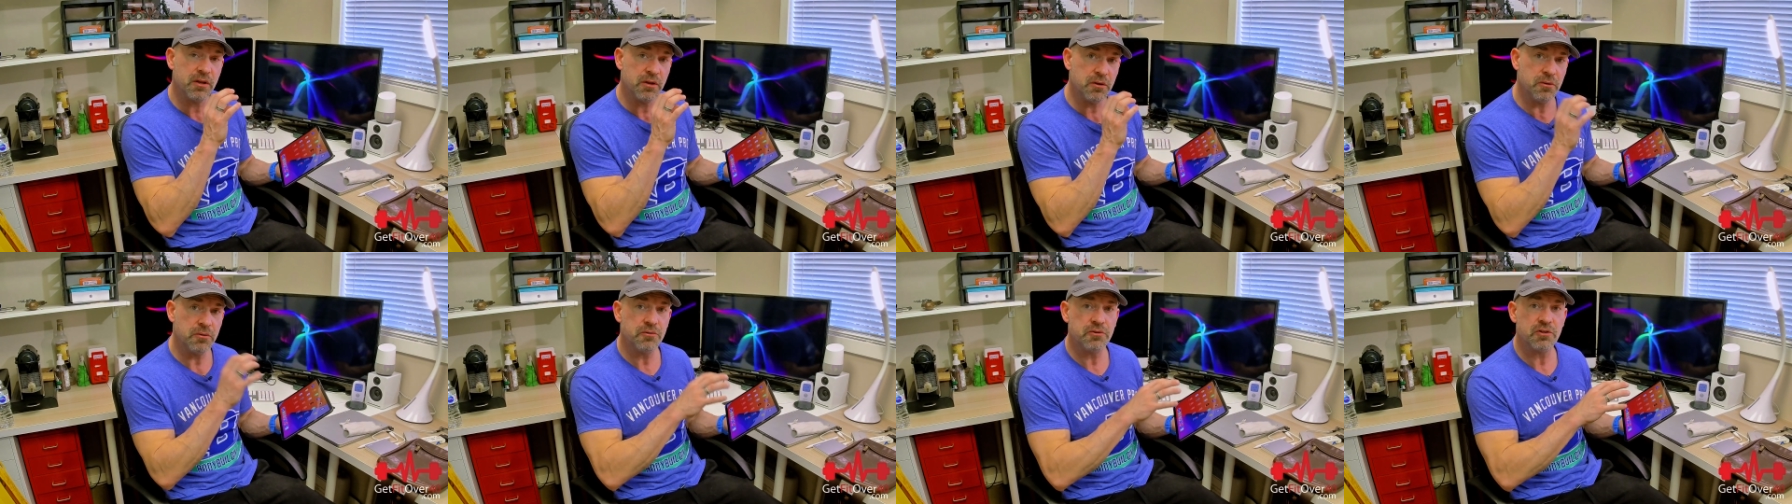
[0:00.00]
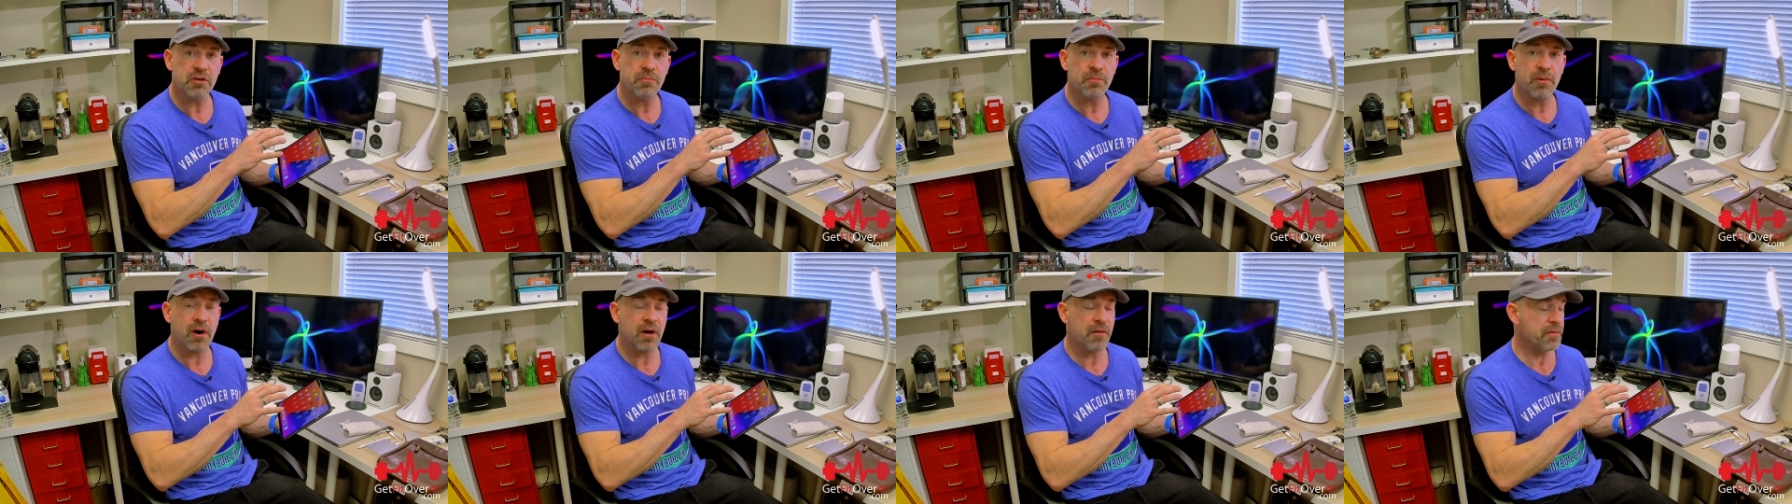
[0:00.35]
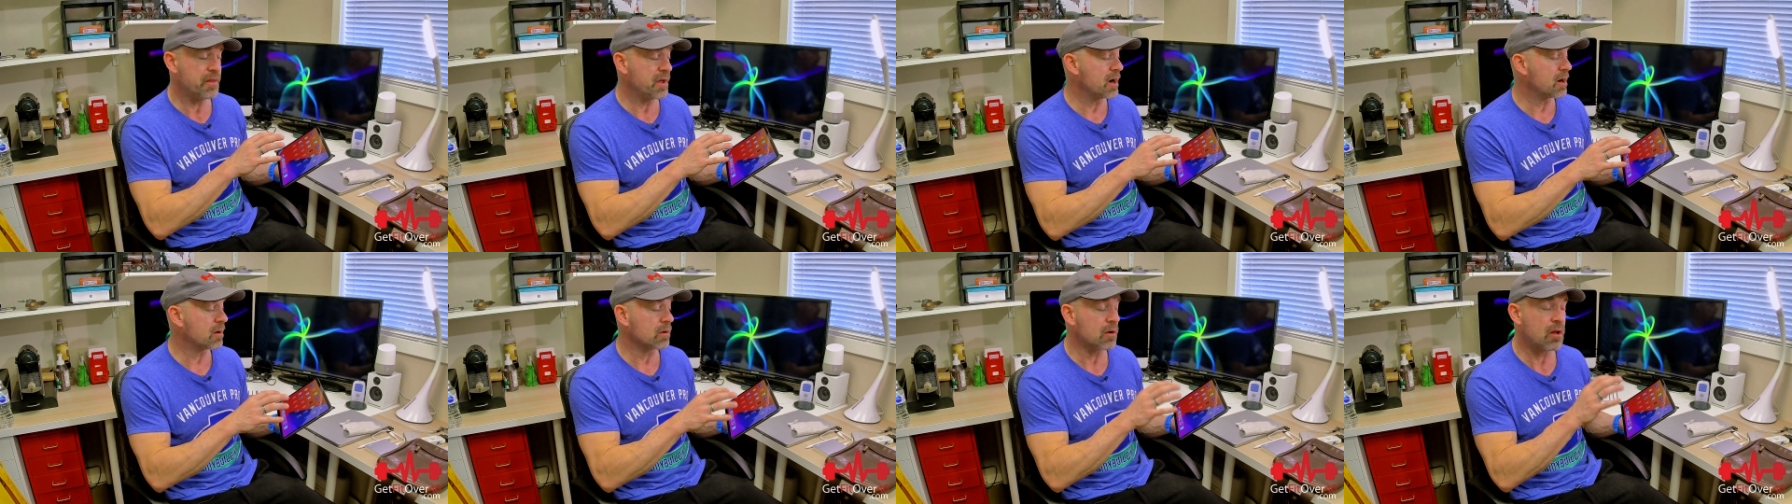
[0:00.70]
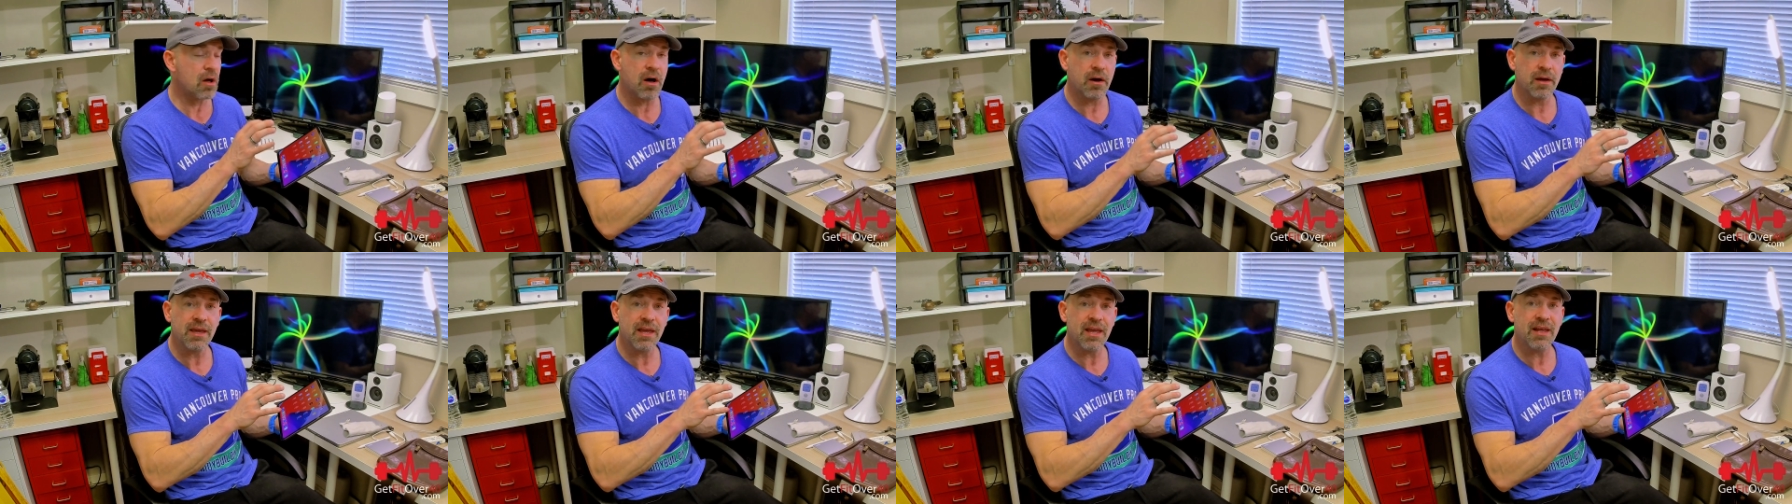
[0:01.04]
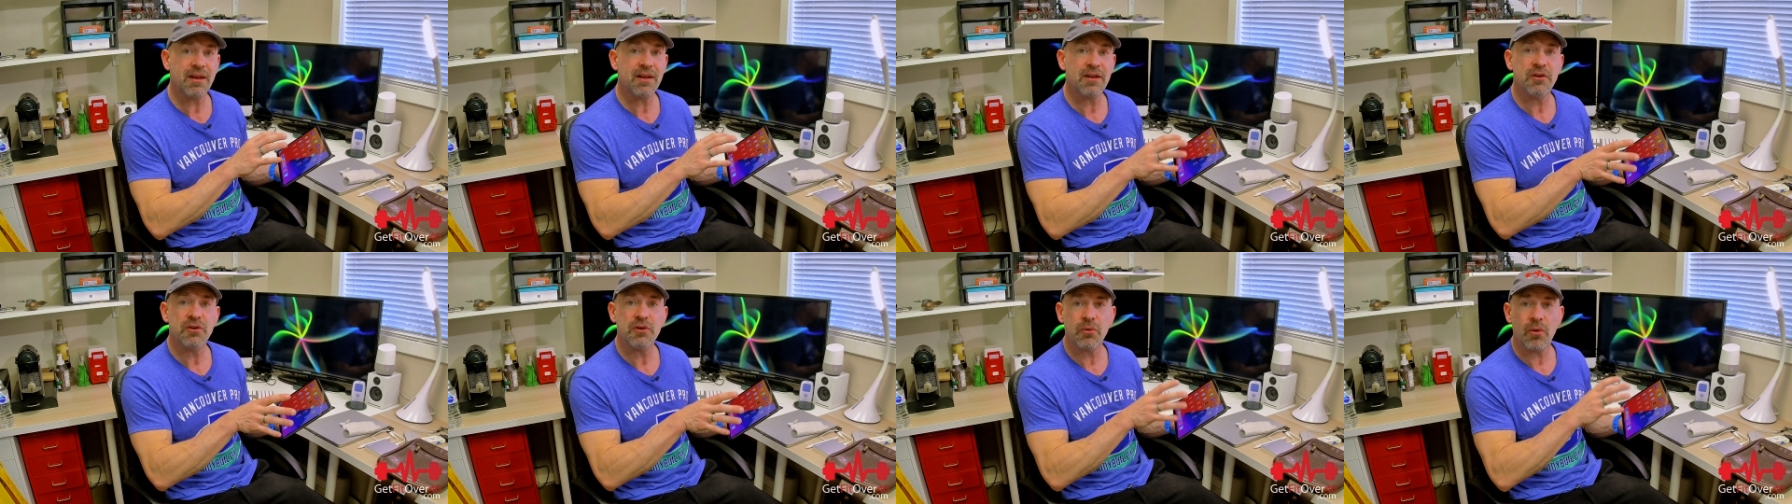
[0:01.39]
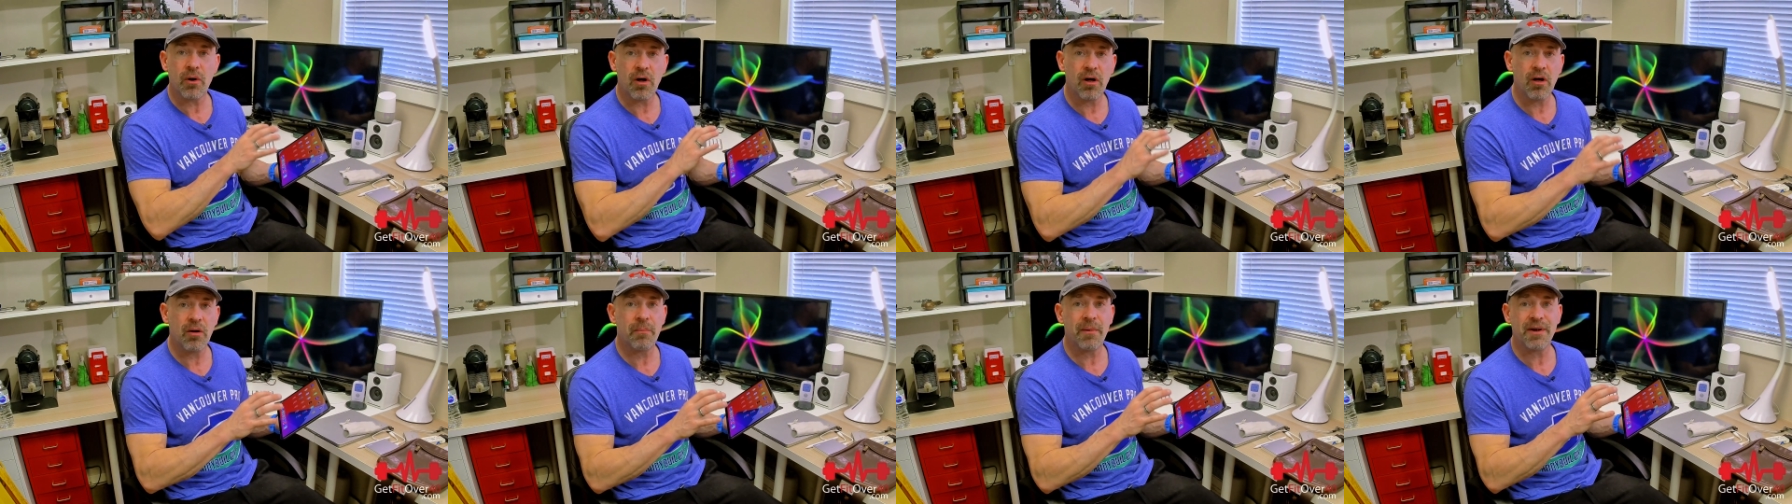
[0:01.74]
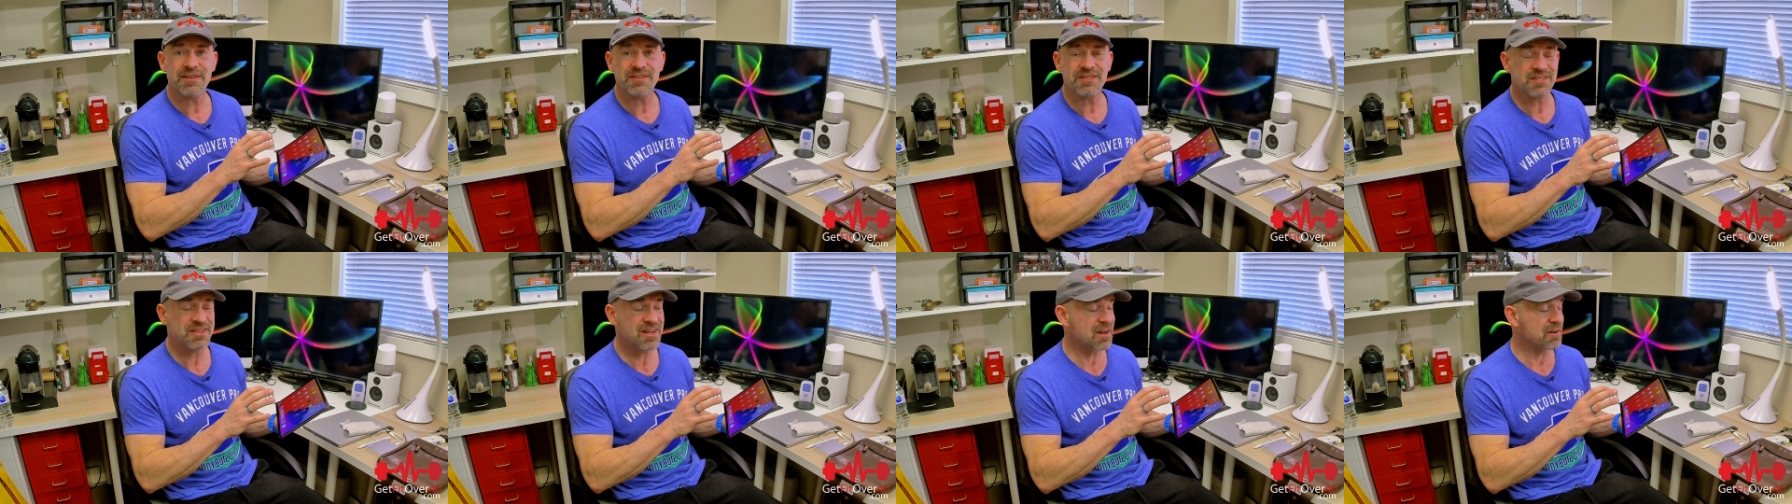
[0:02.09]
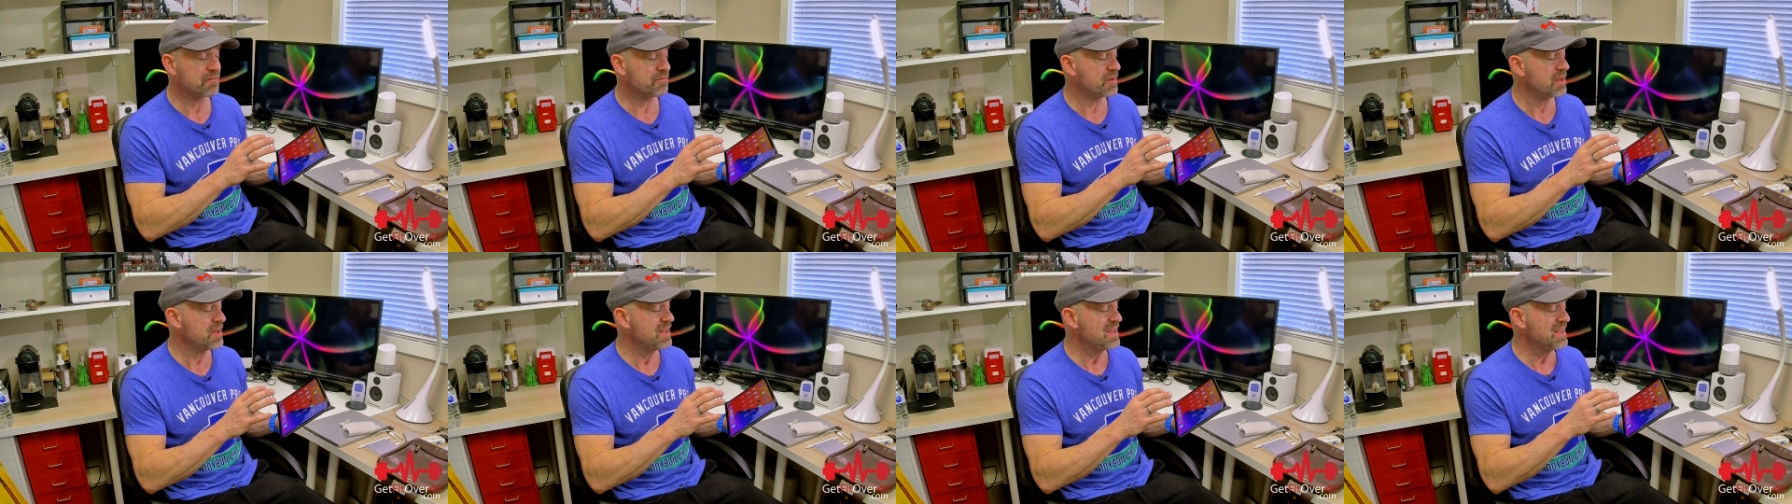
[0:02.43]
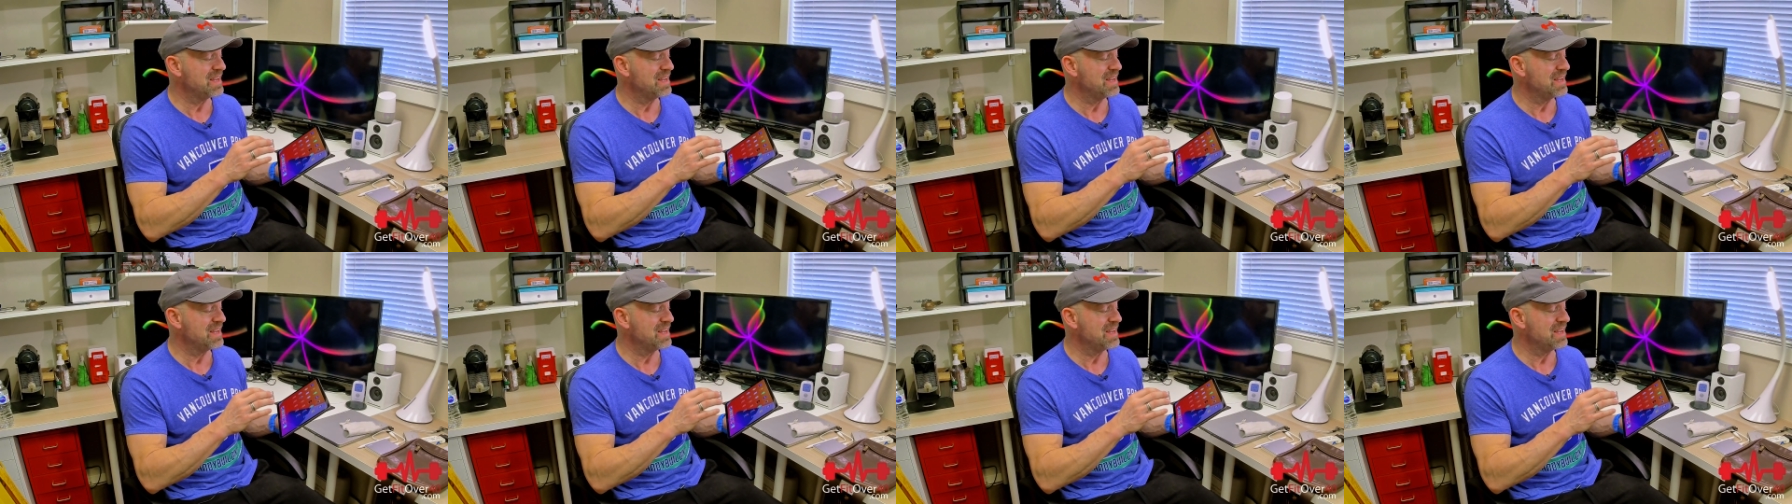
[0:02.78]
youtube on there log in and do all my stuff